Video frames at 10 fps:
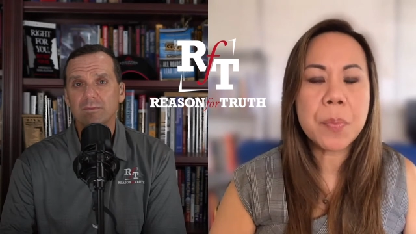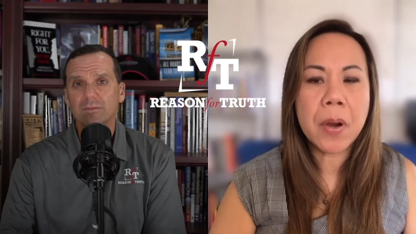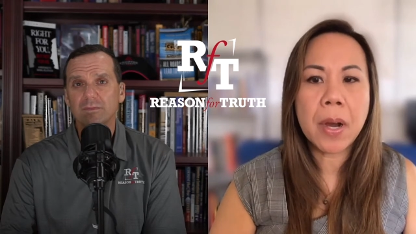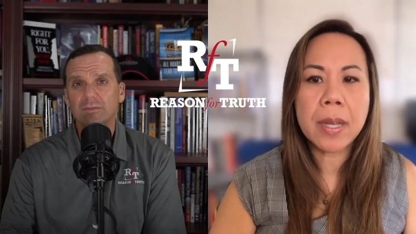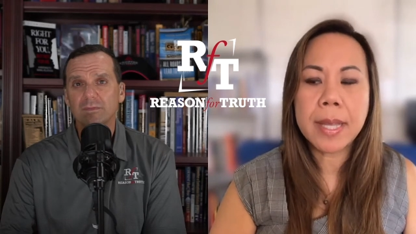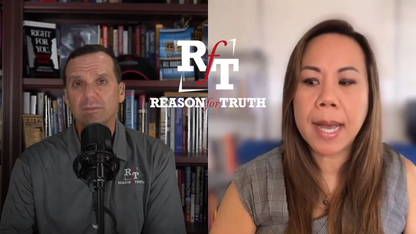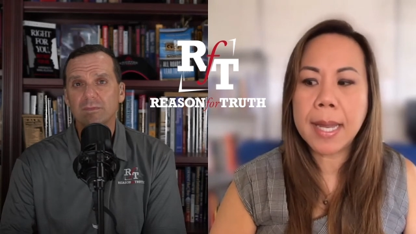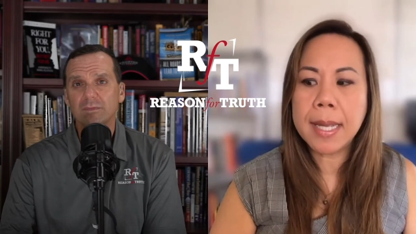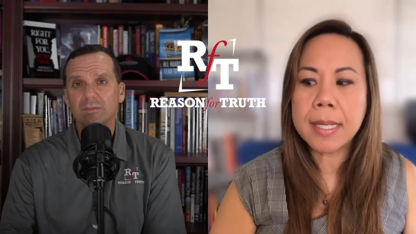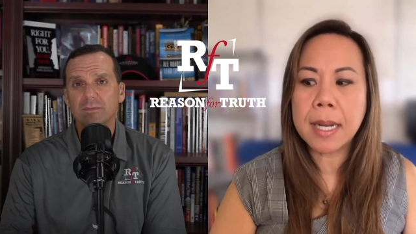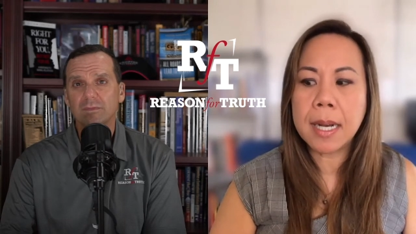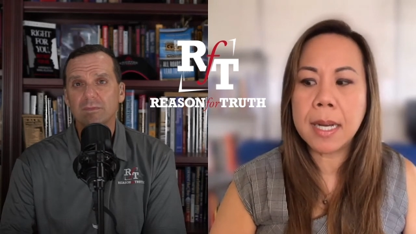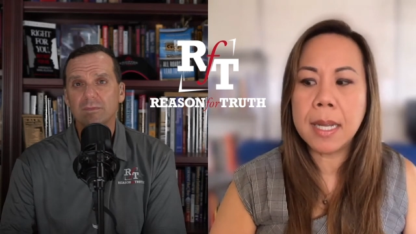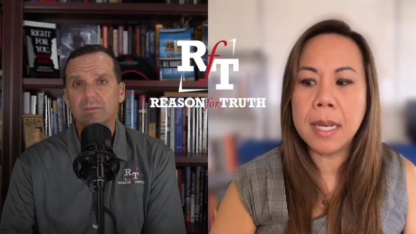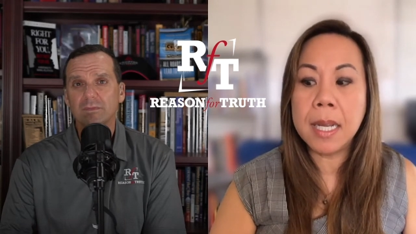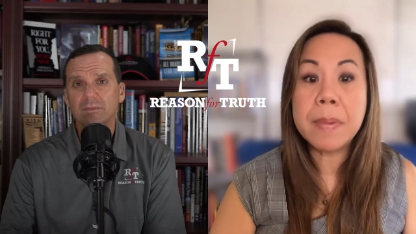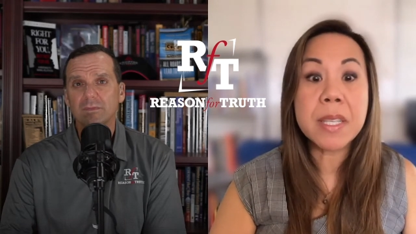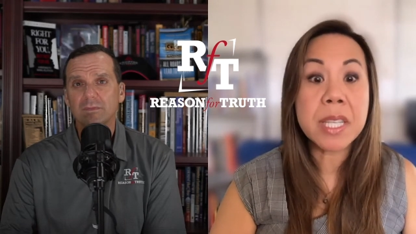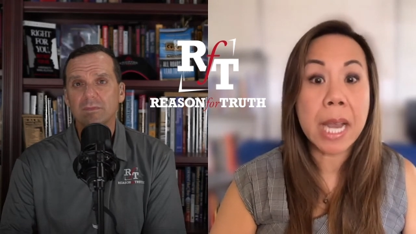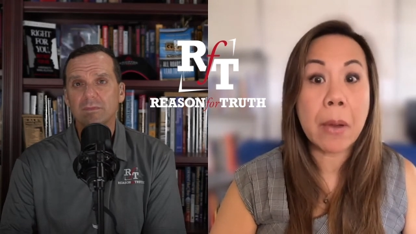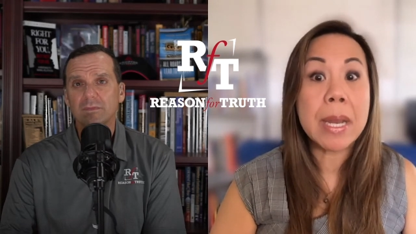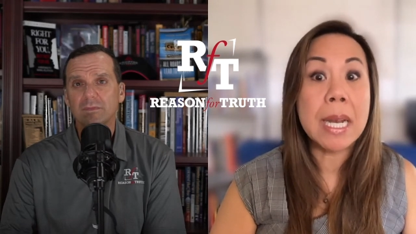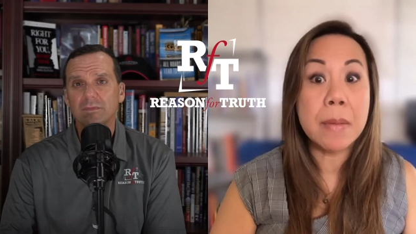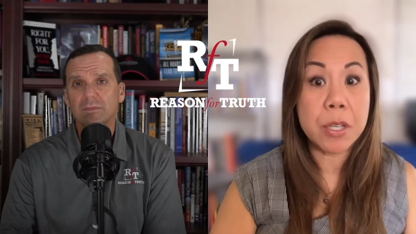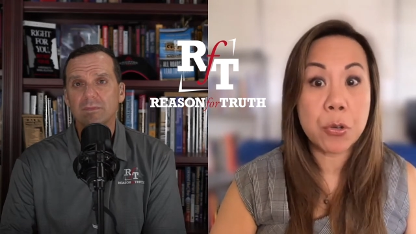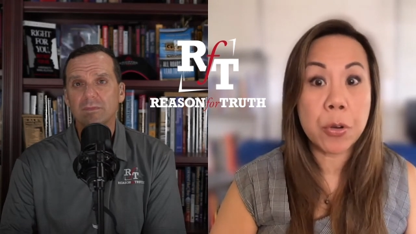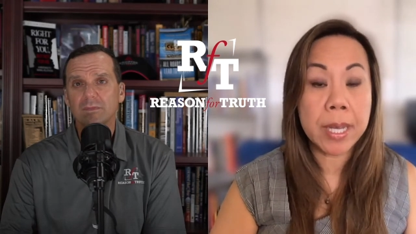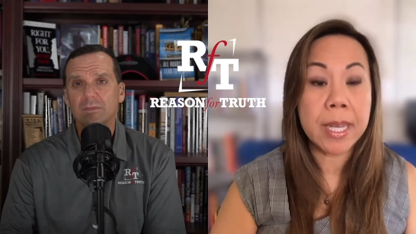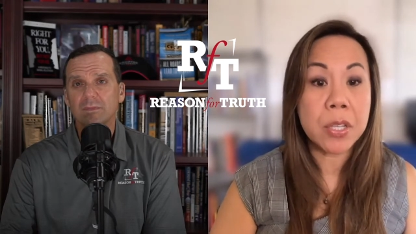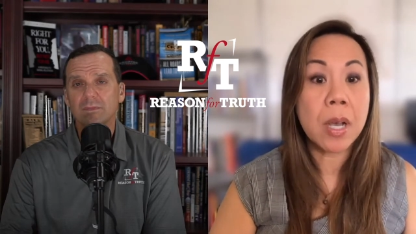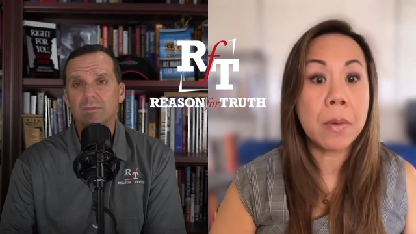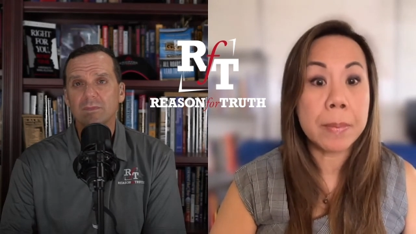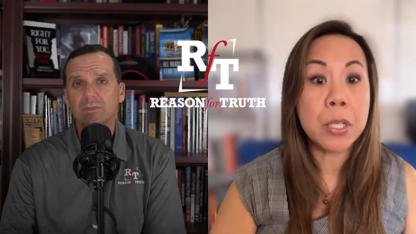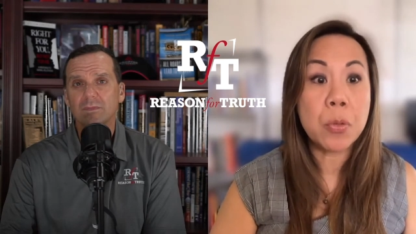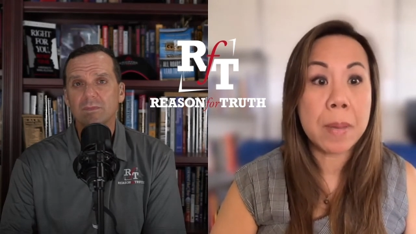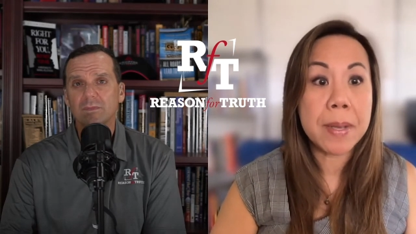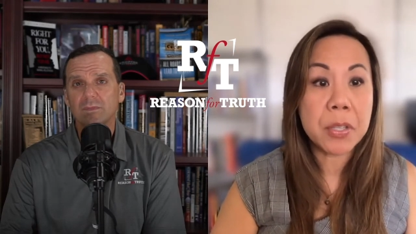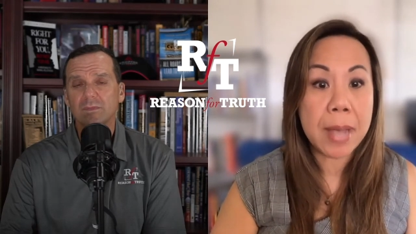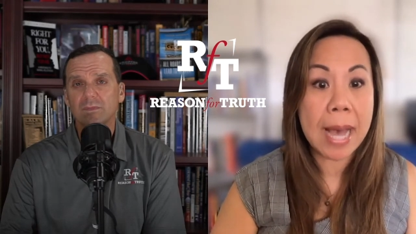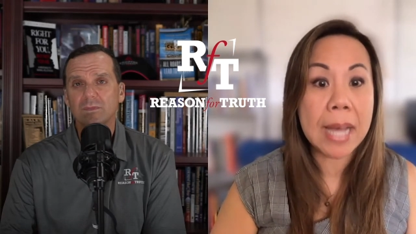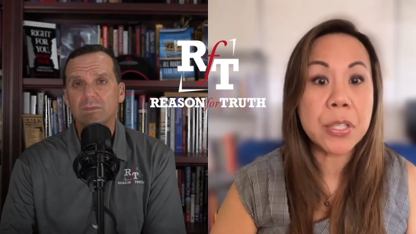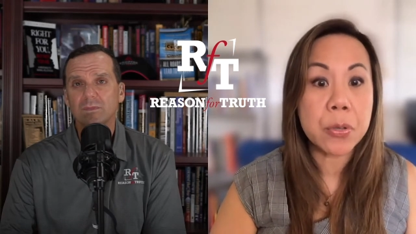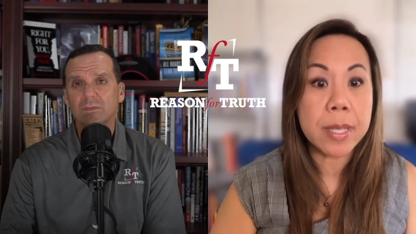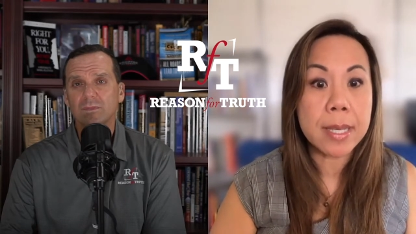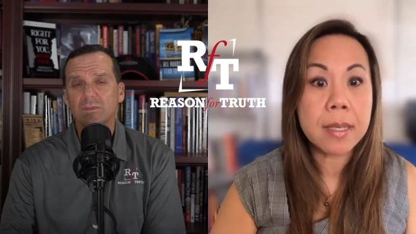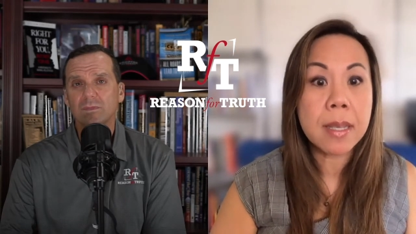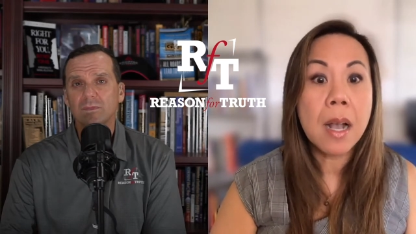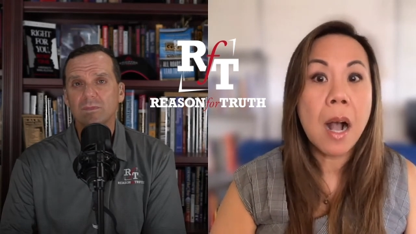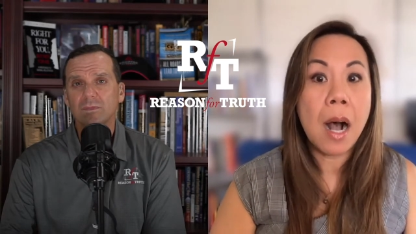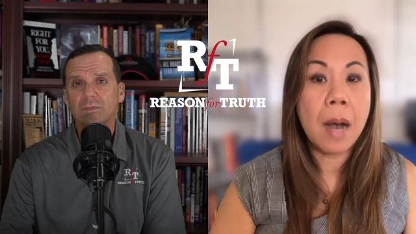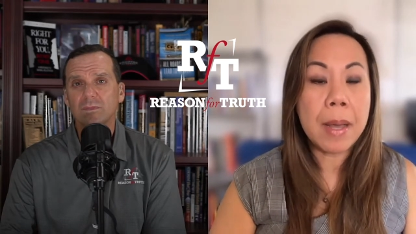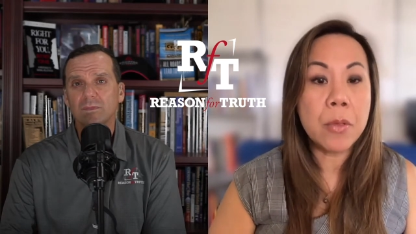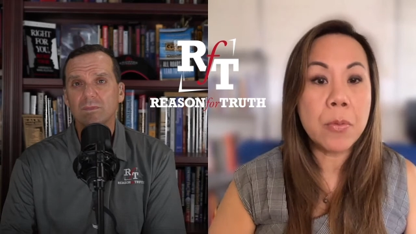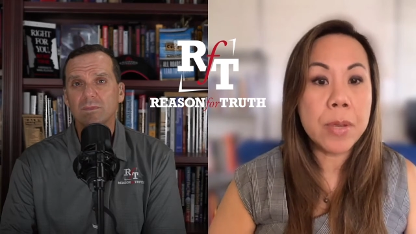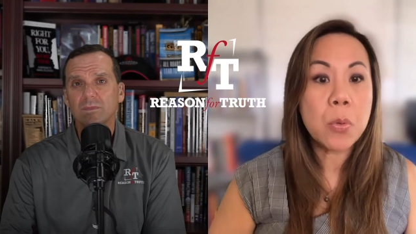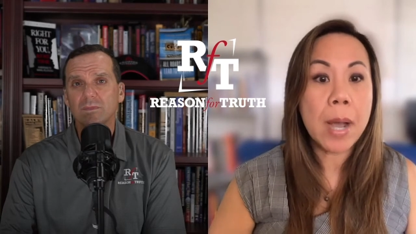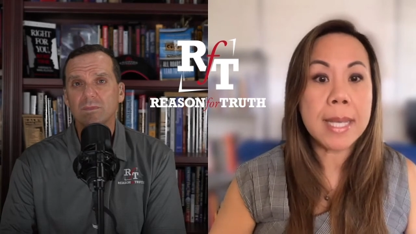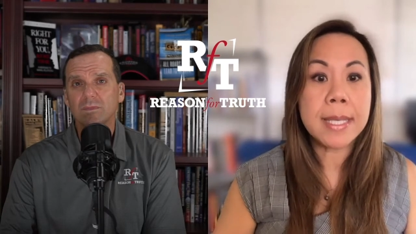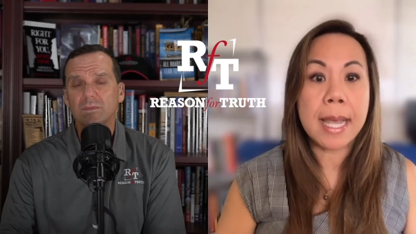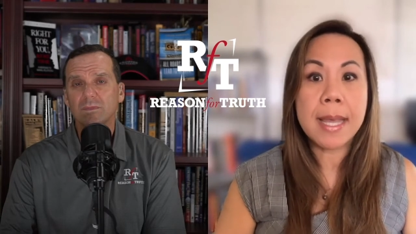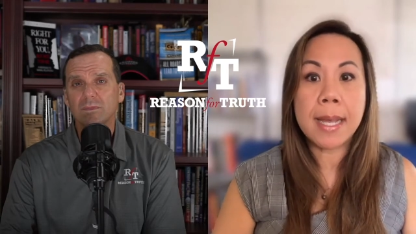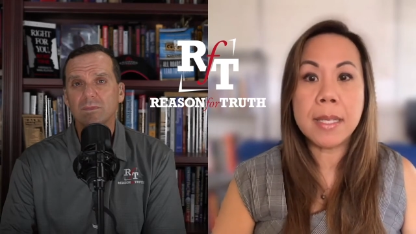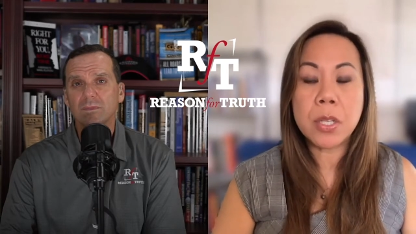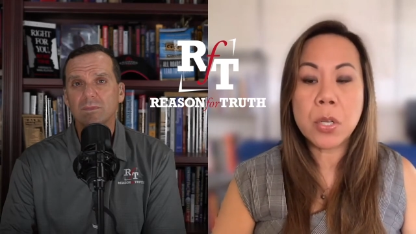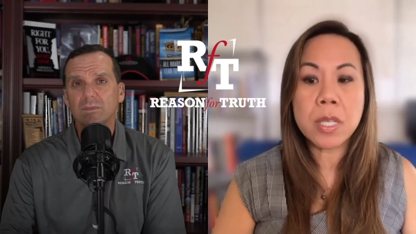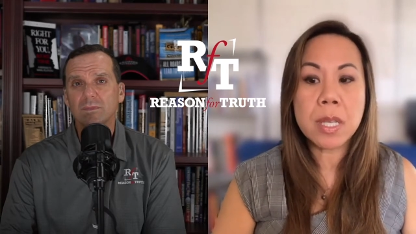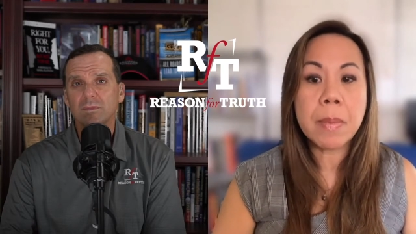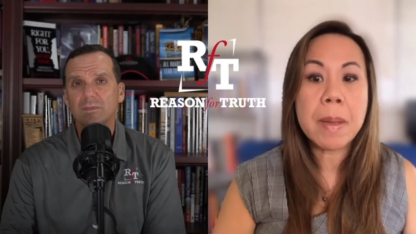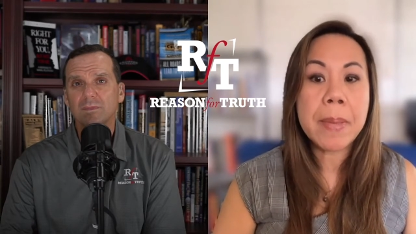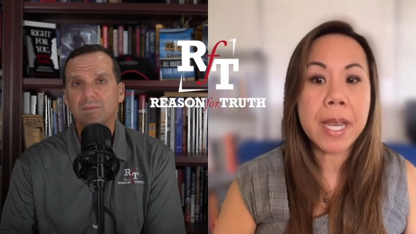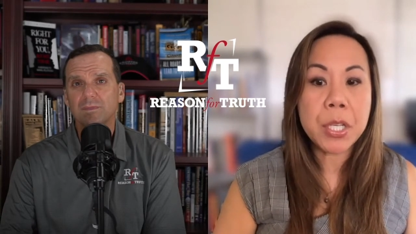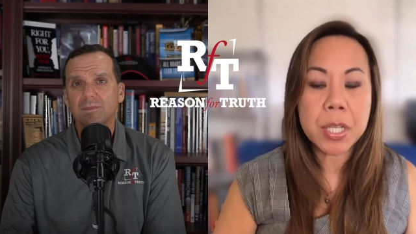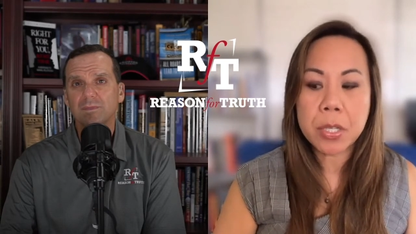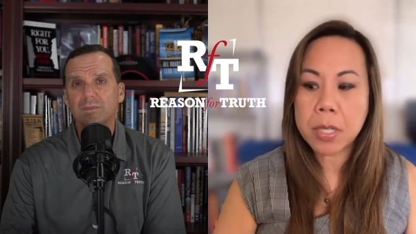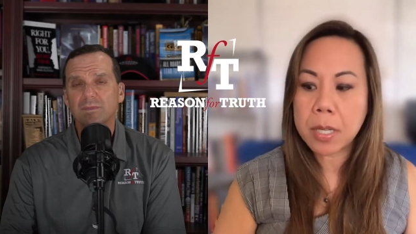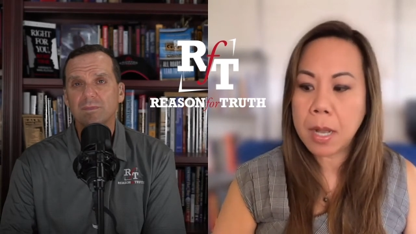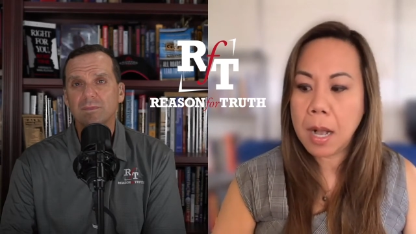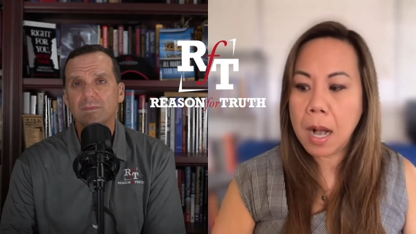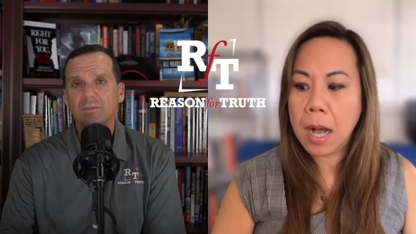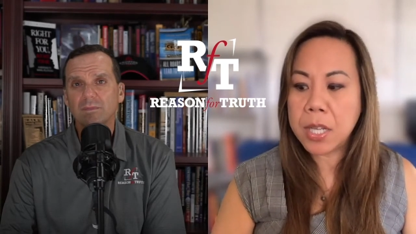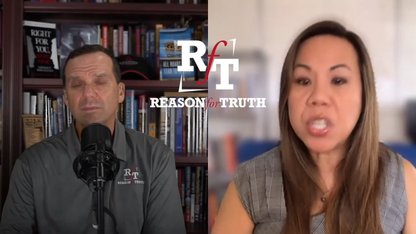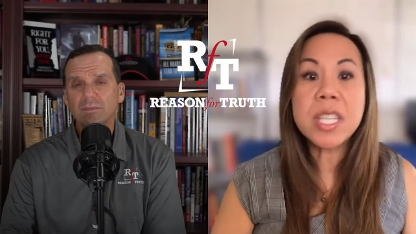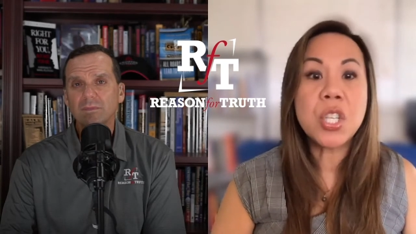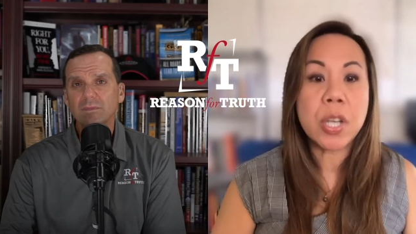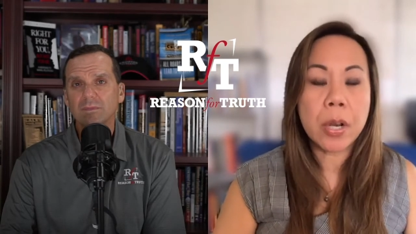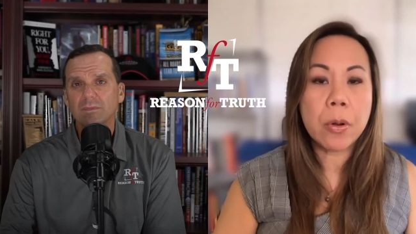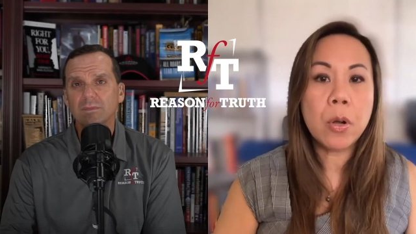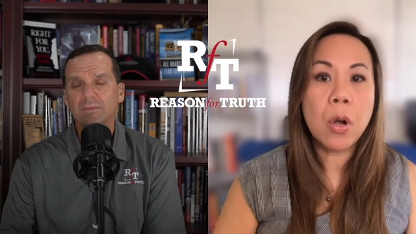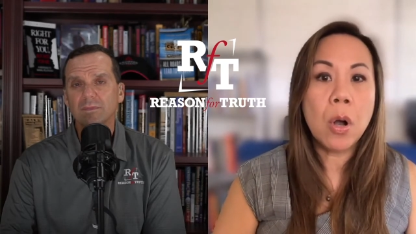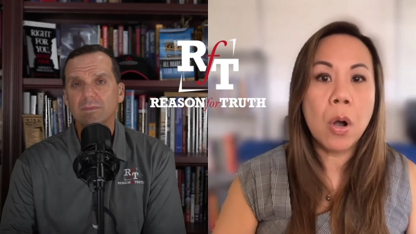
Speaker 1: a part that is uh, a little bit scary and a little bit tricky, so I'm going to do my best to answer this. Uh, and the reason why I say that is, you know, some of my patients, uh, just in general,